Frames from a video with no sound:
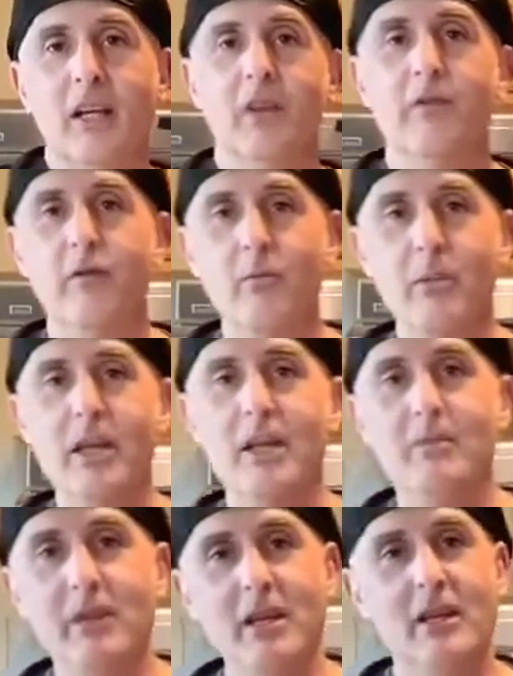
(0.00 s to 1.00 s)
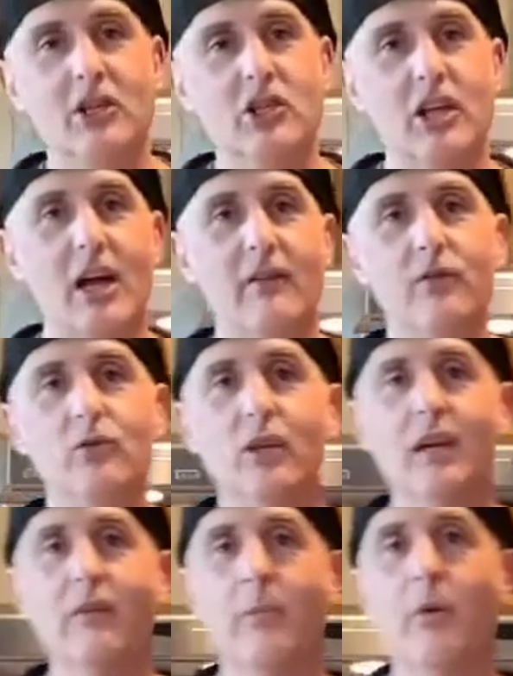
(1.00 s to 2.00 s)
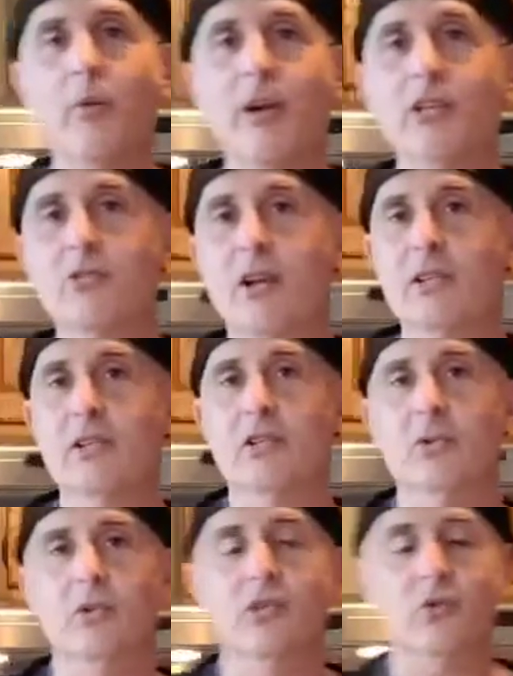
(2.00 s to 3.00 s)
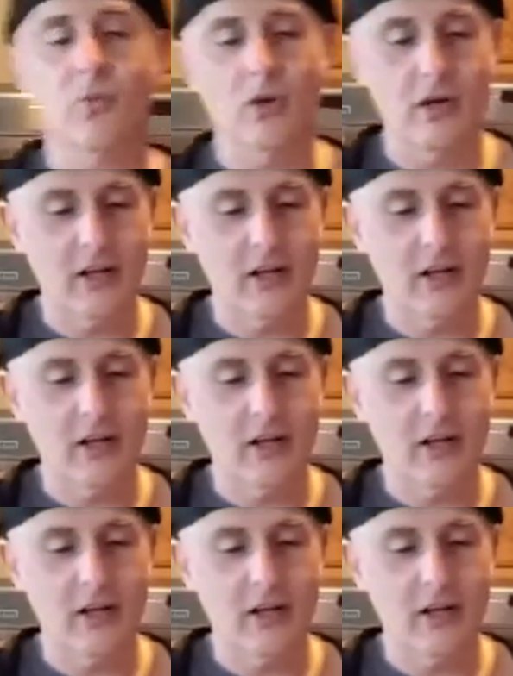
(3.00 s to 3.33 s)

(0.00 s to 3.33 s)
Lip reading: And for me, being a chef who gave up a restaurant to do this